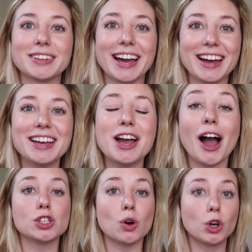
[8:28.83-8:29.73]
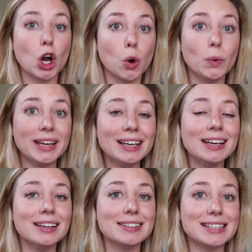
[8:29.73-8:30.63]
Okay, so
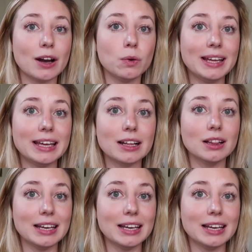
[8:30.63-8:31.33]
going downhill